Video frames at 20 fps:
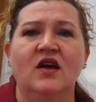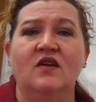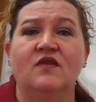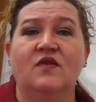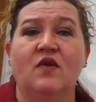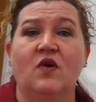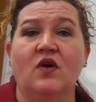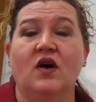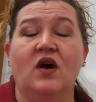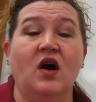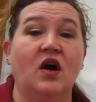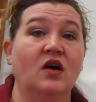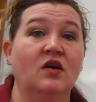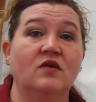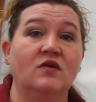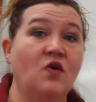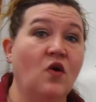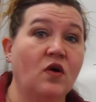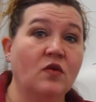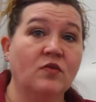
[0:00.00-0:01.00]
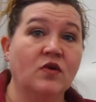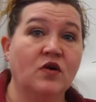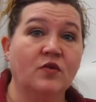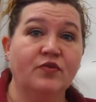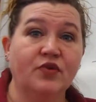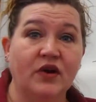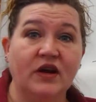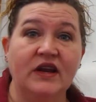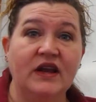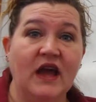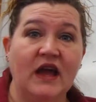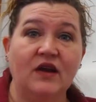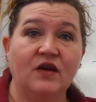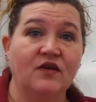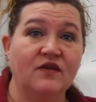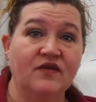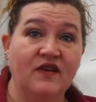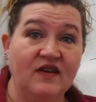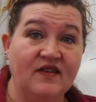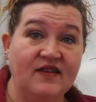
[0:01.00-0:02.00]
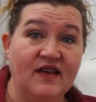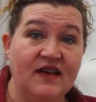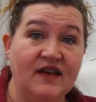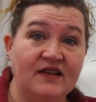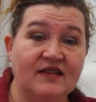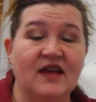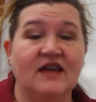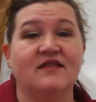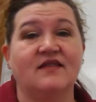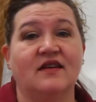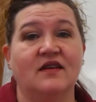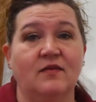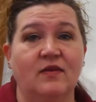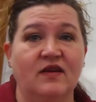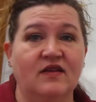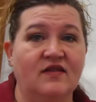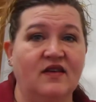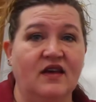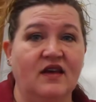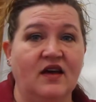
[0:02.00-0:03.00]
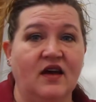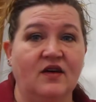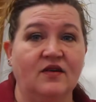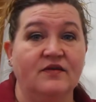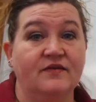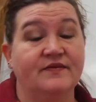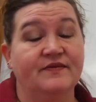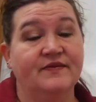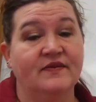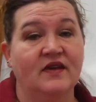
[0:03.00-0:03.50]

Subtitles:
for her normal prenatal visit, that's going to be a Z code.